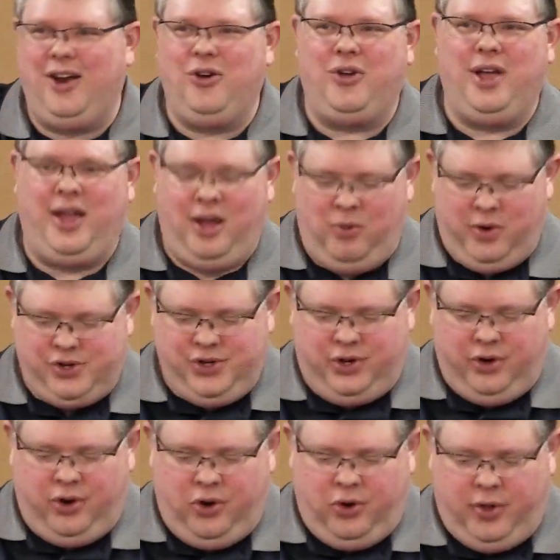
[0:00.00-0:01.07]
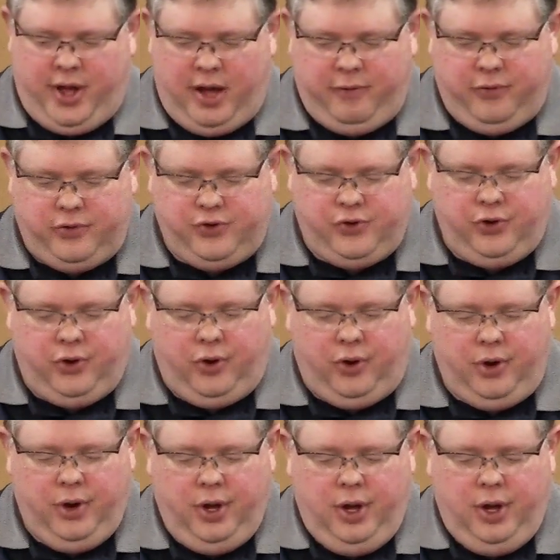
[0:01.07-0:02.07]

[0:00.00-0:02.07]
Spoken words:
okay? I want you to know that for sure.